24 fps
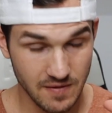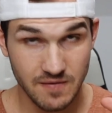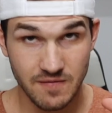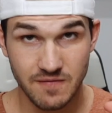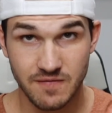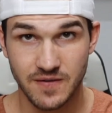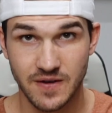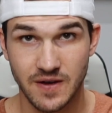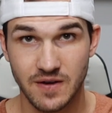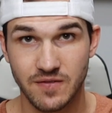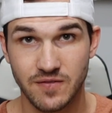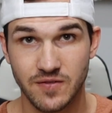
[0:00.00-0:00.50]

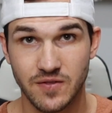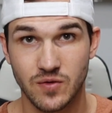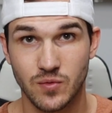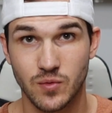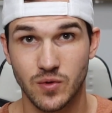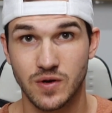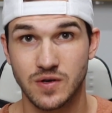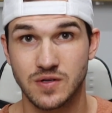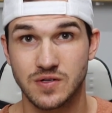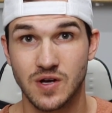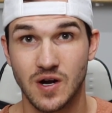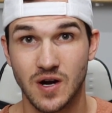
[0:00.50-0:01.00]
Fifth, we're
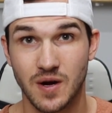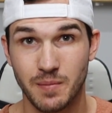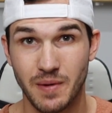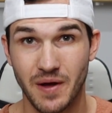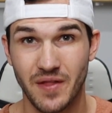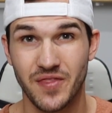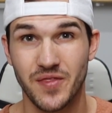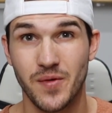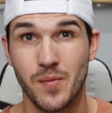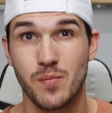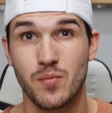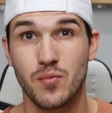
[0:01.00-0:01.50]
going to talk about
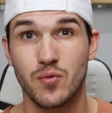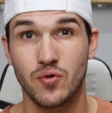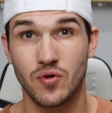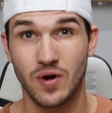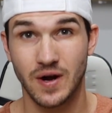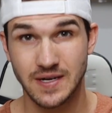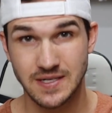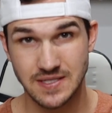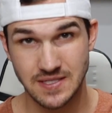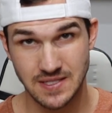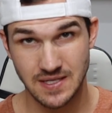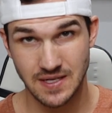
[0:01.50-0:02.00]
the
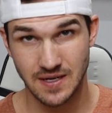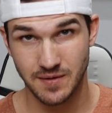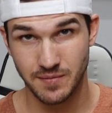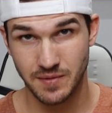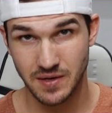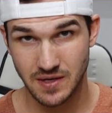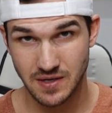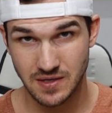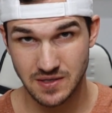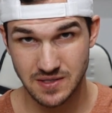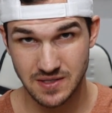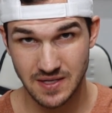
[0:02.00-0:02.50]
pricing,
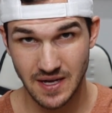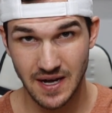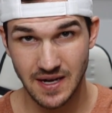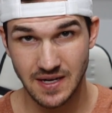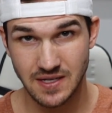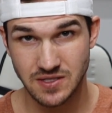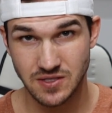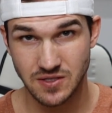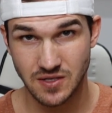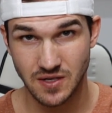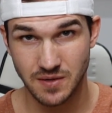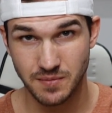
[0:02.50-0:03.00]
because that
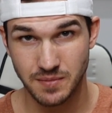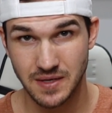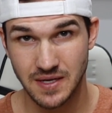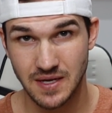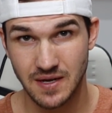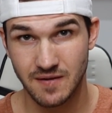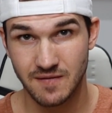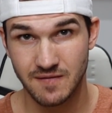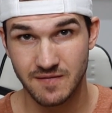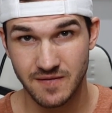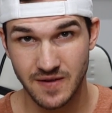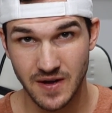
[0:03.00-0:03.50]
is going to be a
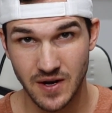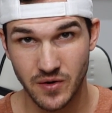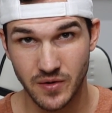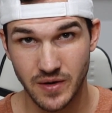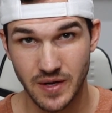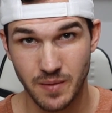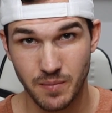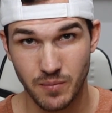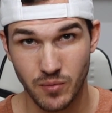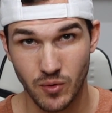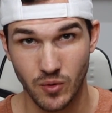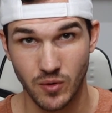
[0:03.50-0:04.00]
very
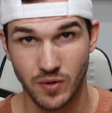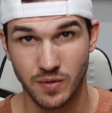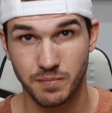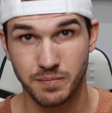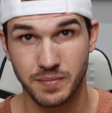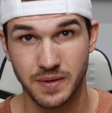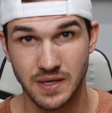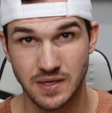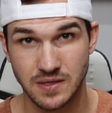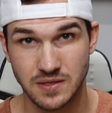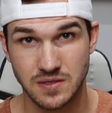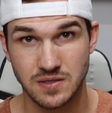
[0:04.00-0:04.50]
important
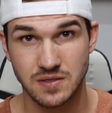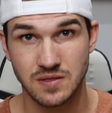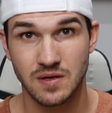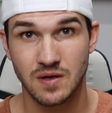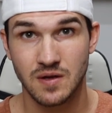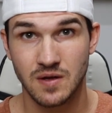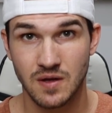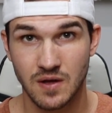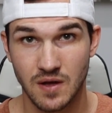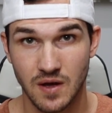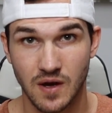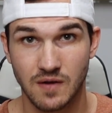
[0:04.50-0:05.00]
piece
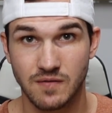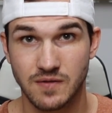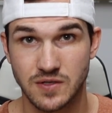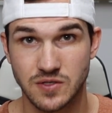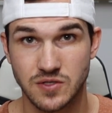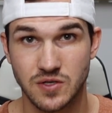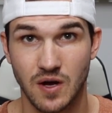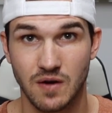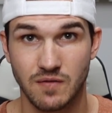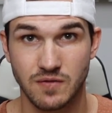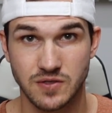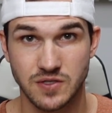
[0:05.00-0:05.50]
of this
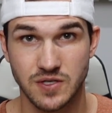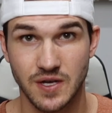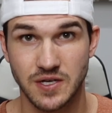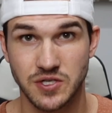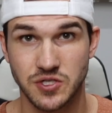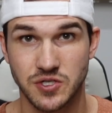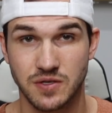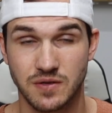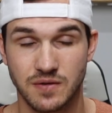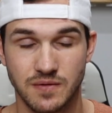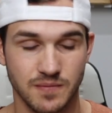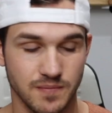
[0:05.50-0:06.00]

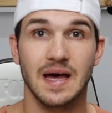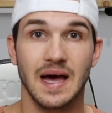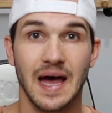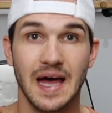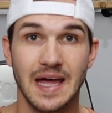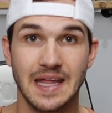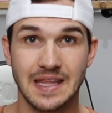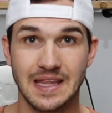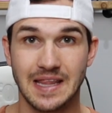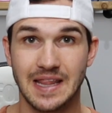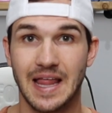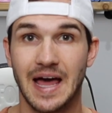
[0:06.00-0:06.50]
conversation.
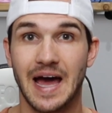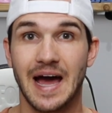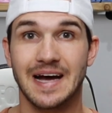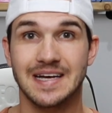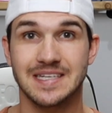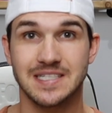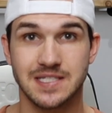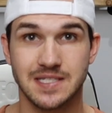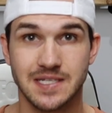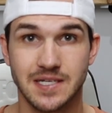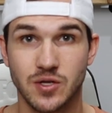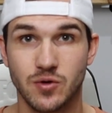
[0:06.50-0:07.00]
And
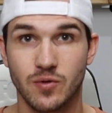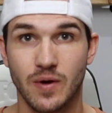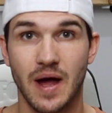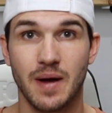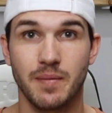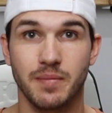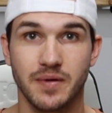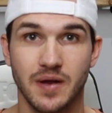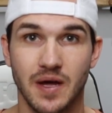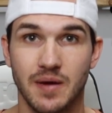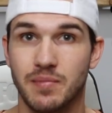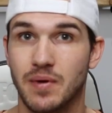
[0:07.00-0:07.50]
lastly, to wrap
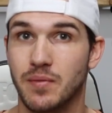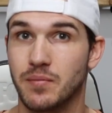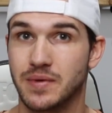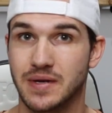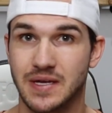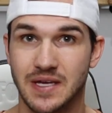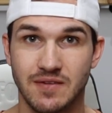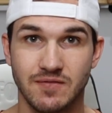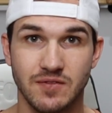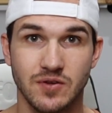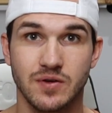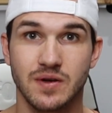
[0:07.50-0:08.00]
it up, I'm going to
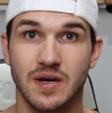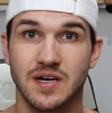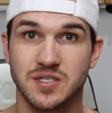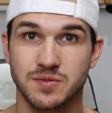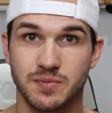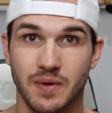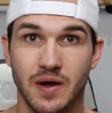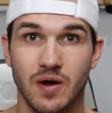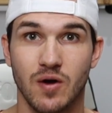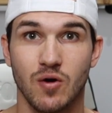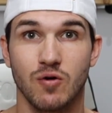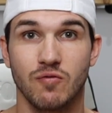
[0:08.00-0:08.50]
give you guys
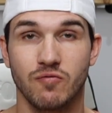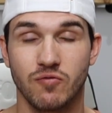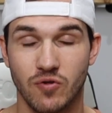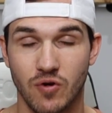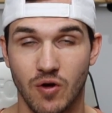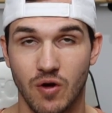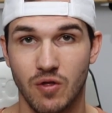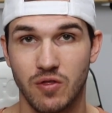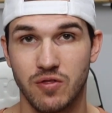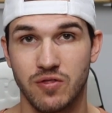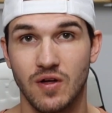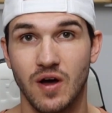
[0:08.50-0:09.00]
my
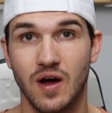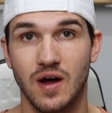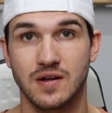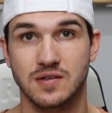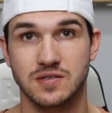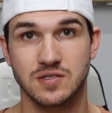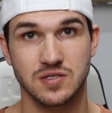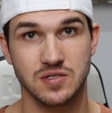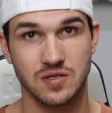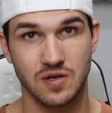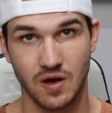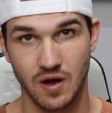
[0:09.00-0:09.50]
overall
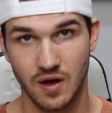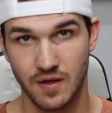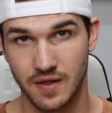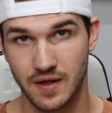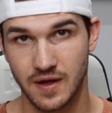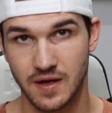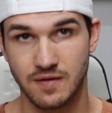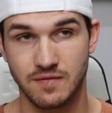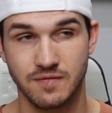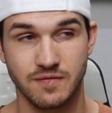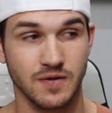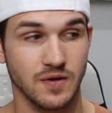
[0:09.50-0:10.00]
thoughts on the
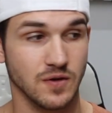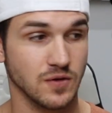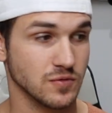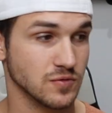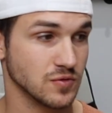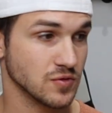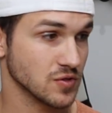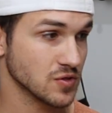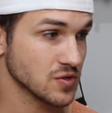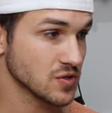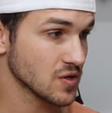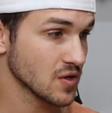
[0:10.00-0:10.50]

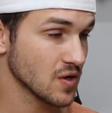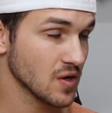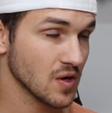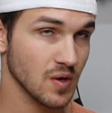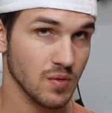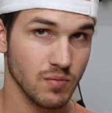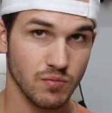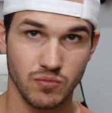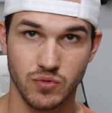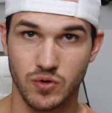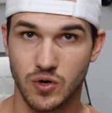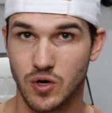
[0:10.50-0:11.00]
headphones,
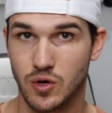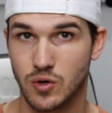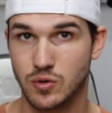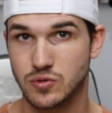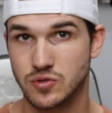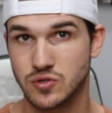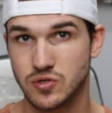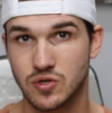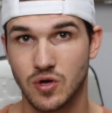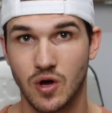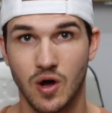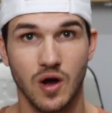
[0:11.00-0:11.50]

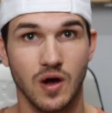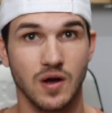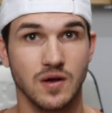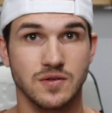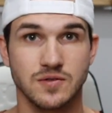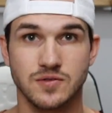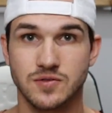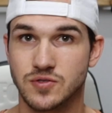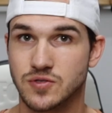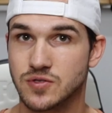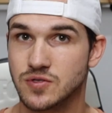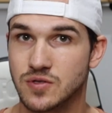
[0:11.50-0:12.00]
pros,
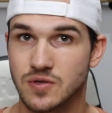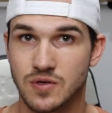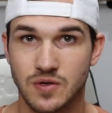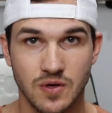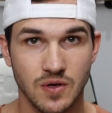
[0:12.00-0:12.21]
cons,